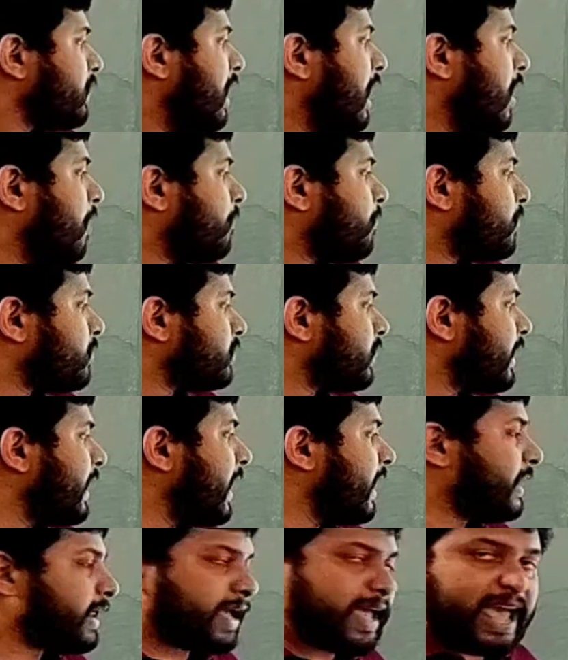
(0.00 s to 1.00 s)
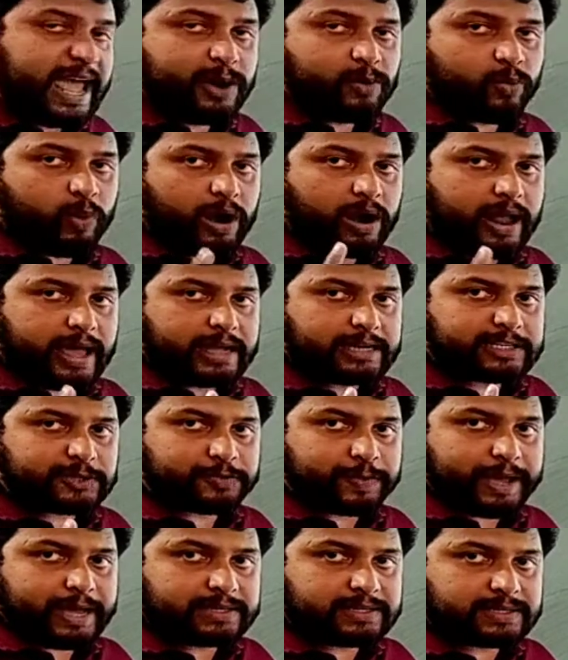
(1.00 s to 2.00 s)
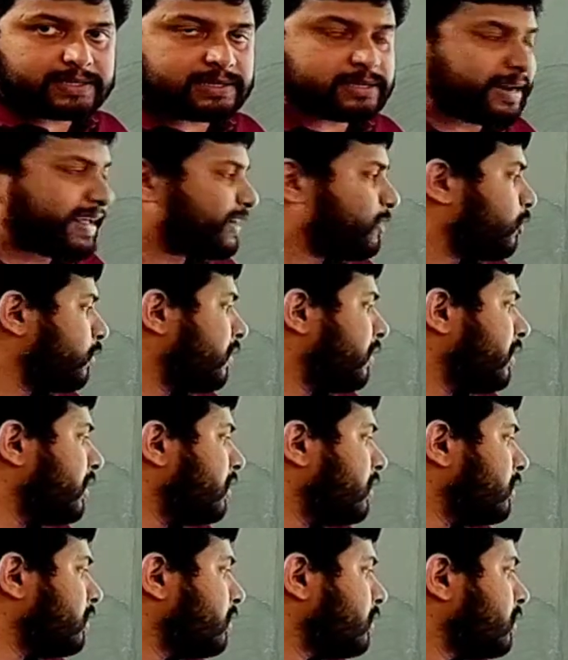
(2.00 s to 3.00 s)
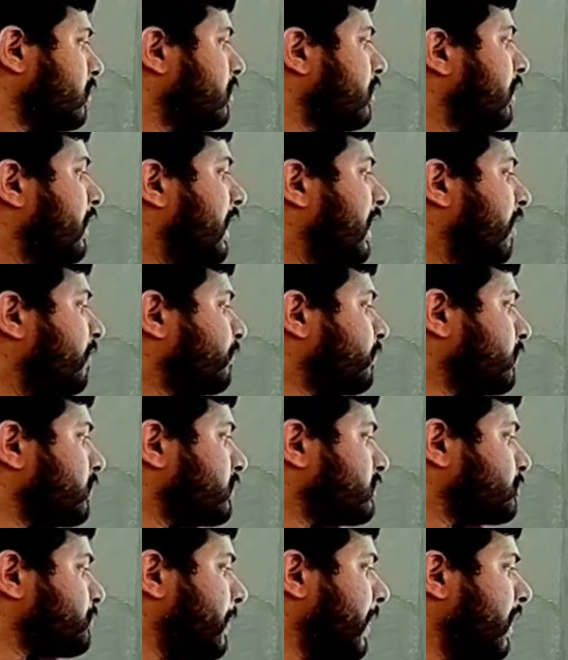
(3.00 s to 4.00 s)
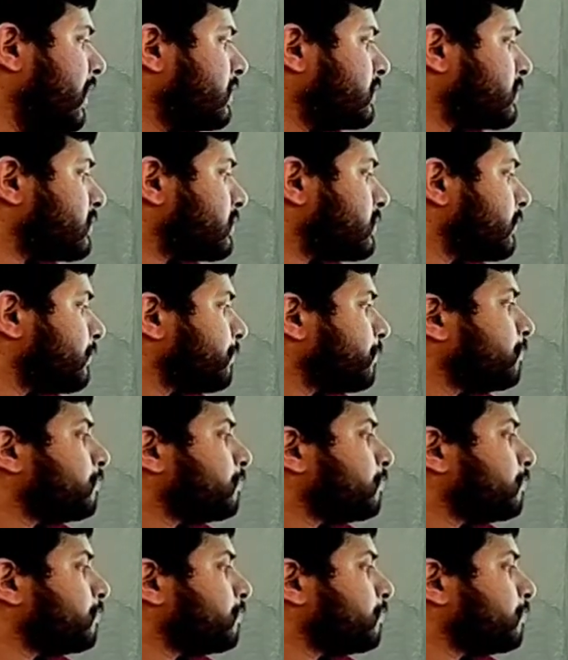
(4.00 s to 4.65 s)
After the date, again one line space is required. After the space,